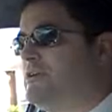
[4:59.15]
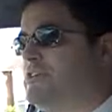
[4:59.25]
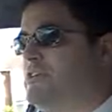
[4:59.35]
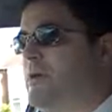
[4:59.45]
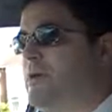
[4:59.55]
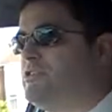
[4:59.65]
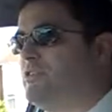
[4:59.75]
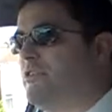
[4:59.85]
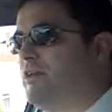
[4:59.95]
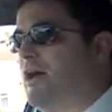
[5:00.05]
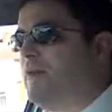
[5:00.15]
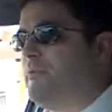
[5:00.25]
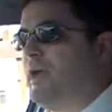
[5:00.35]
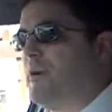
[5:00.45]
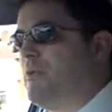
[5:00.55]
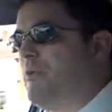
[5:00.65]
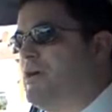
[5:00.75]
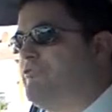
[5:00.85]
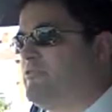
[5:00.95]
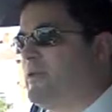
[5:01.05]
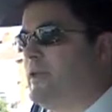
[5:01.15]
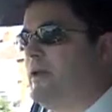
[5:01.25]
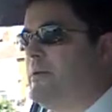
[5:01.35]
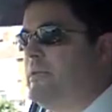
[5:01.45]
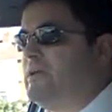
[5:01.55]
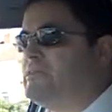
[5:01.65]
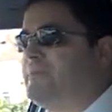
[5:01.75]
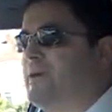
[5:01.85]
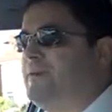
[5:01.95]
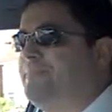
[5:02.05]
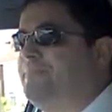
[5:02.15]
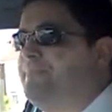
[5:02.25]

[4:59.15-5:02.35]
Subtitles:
just to make sure that we come away from the curb a little bit.